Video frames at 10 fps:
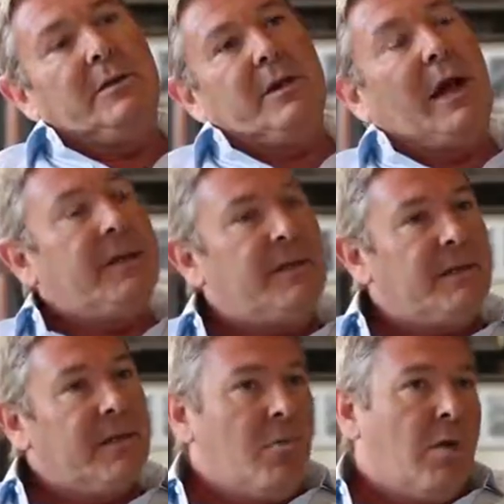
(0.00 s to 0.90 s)

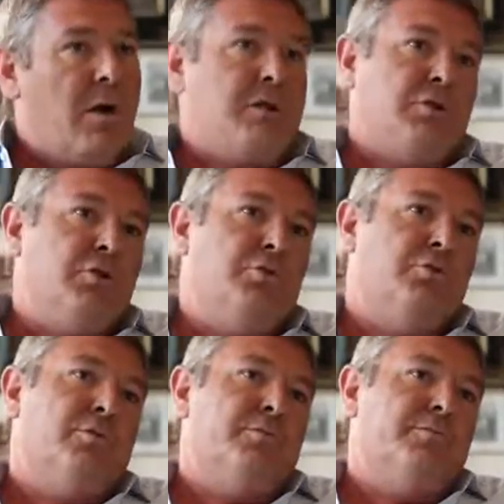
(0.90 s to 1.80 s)
idea was
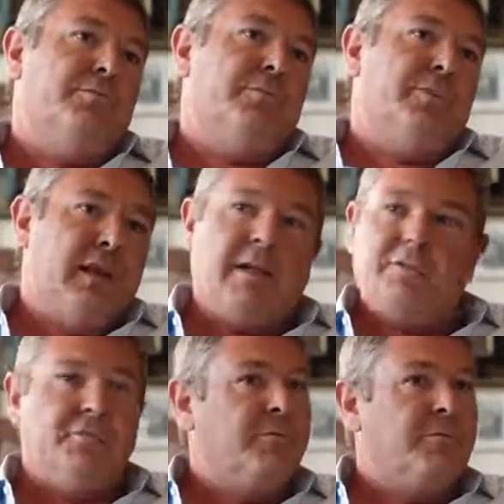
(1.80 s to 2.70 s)
to tell to